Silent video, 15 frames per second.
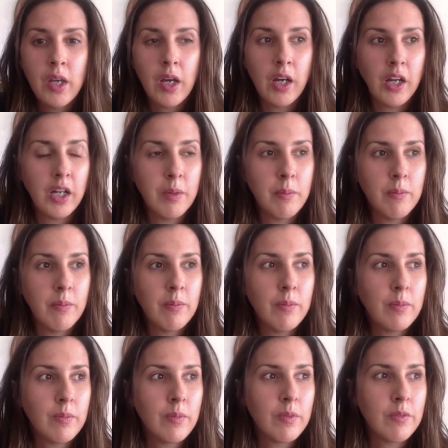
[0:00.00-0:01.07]

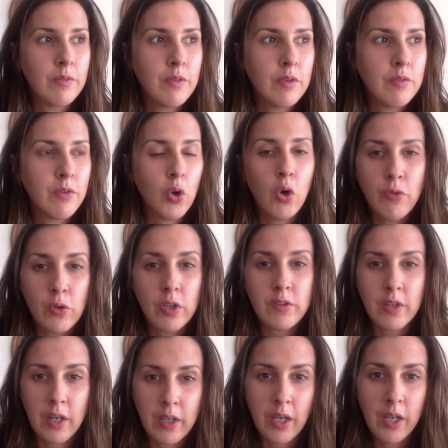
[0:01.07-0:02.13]
For over a
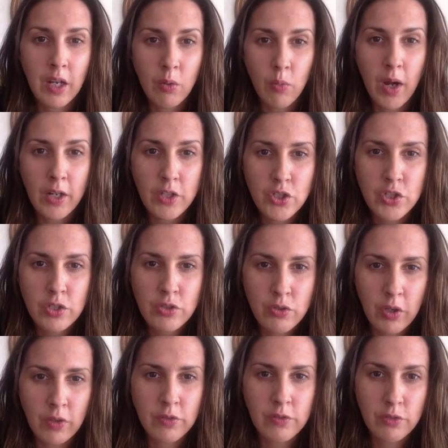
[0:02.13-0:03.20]
decade, I watched
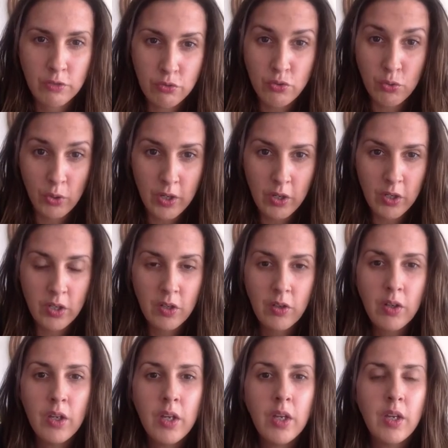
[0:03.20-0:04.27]
drugs destroy her.
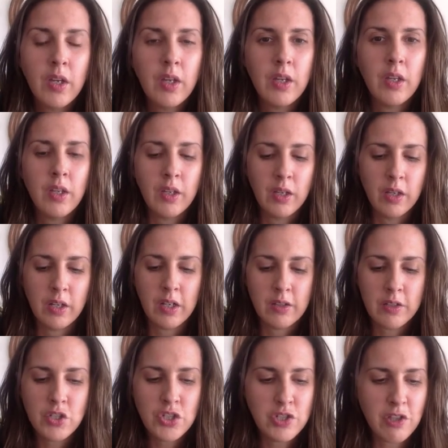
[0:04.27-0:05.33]
In
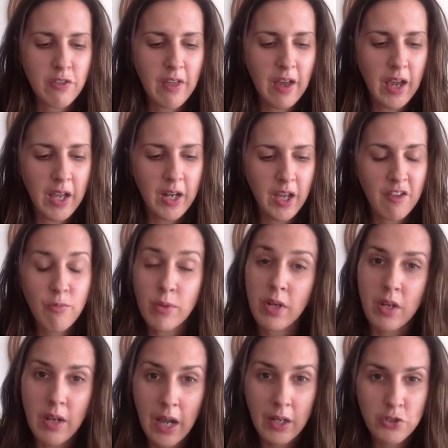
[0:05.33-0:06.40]
addition to that, I've been
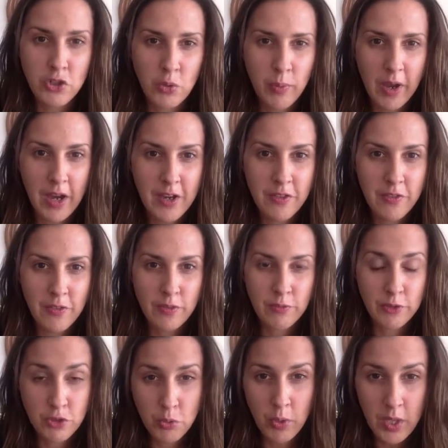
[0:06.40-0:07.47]
a naturopath
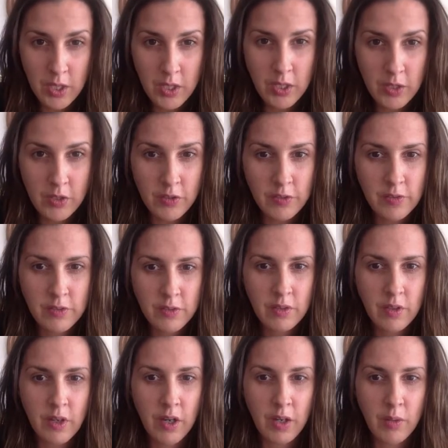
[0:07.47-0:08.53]
for 20 years.
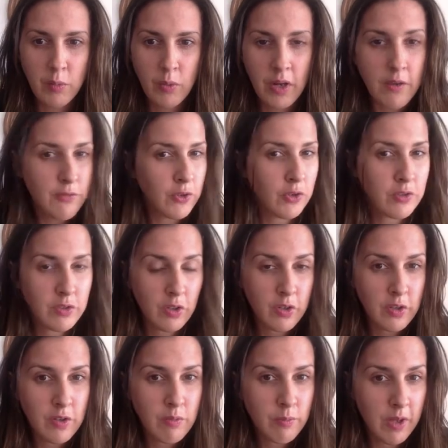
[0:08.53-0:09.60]
When I first
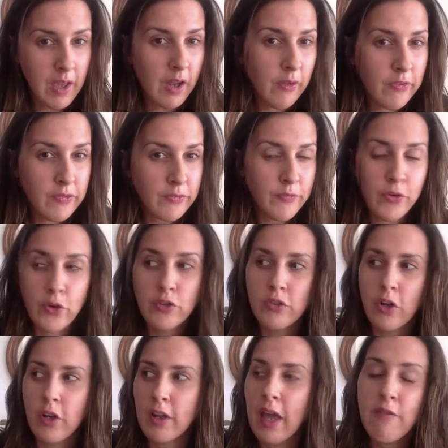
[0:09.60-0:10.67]
started, my health first
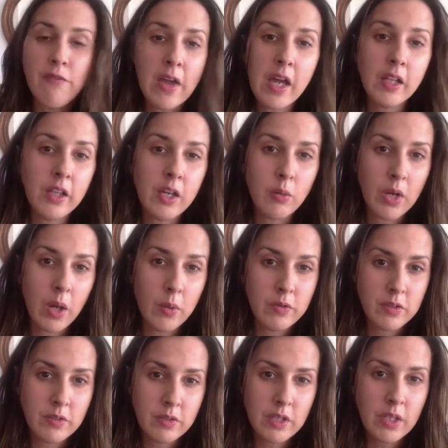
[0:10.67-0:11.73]
started failing when I was
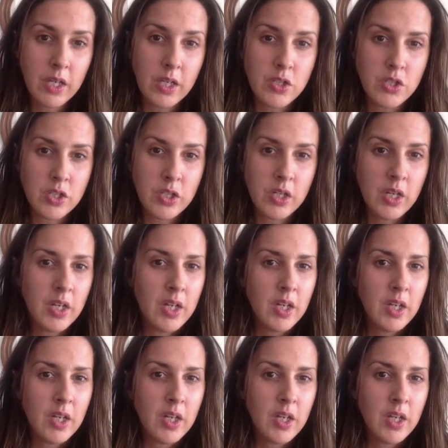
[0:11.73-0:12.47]
a teenager.